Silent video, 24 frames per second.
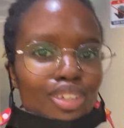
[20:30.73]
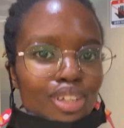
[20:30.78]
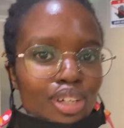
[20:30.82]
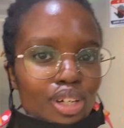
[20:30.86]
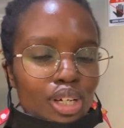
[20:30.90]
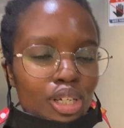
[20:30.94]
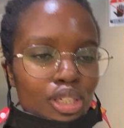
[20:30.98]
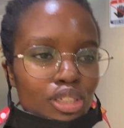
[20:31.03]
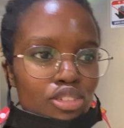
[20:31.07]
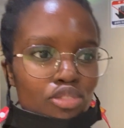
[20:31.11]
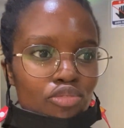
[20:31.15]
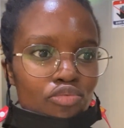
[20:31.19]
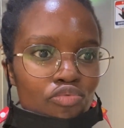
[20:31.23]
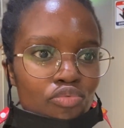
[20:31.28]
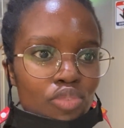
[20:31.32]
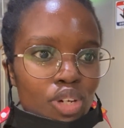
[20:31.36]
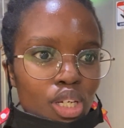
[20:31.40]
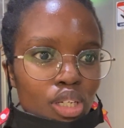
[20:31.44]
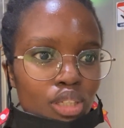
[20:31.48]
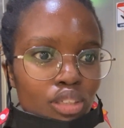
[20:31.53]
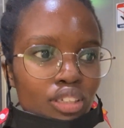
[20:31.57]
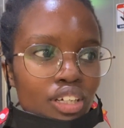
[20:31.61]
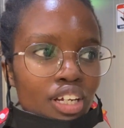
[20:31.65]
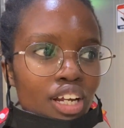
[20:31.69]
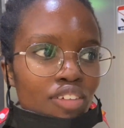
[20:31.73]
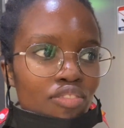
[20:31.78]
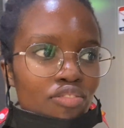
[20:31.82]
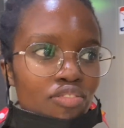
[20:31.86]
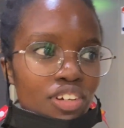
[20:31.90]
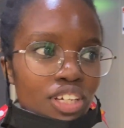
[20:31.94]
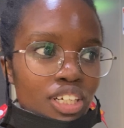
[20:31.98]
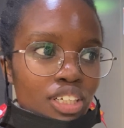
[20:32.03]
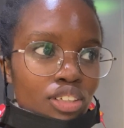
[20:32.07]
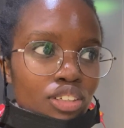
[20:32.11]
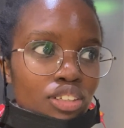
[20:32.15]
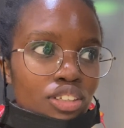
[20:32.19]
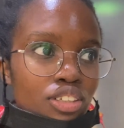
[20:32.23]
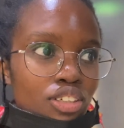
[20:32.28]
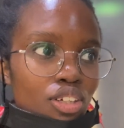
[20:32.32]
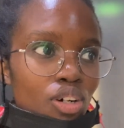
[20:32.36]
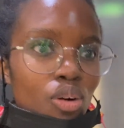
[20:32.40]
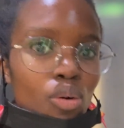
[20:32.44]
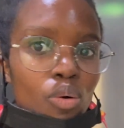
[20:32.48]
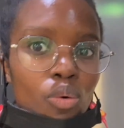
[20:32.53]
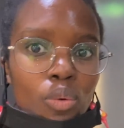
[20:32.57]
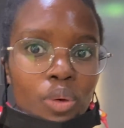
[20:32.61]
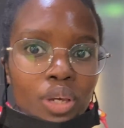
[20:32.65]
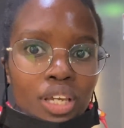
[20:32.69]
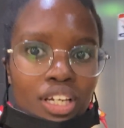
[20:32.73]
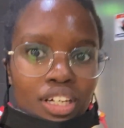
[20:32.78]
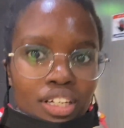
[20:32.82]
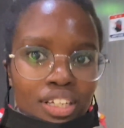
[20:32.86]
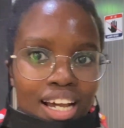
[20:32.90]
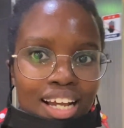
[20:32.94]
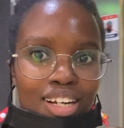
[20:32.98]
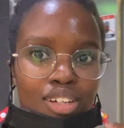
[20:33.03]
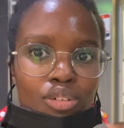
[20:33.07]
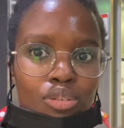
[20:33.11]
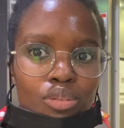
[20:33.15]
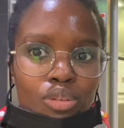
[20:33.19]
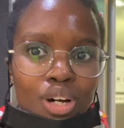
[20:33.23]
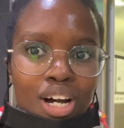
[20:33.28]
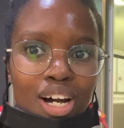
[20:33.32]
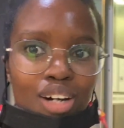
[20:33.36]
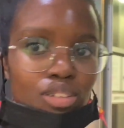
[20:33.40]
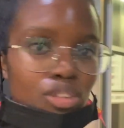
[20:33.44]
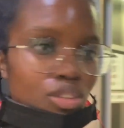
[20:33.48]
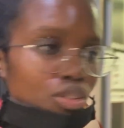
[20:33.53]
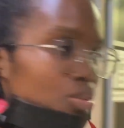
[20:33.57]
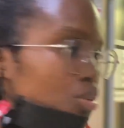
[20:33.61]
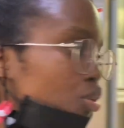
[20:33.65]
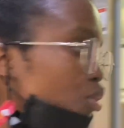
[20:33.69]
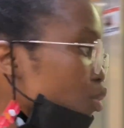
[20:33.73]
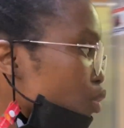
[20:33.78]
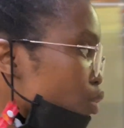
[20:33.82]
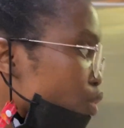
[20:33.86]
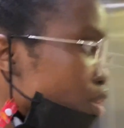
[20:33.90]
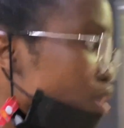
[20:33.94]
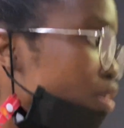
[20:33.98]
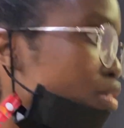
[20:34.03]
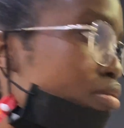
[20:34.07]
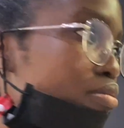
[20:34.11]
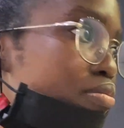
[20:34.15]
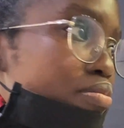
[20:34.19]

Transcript: It feels so weird. I don't know how to talk.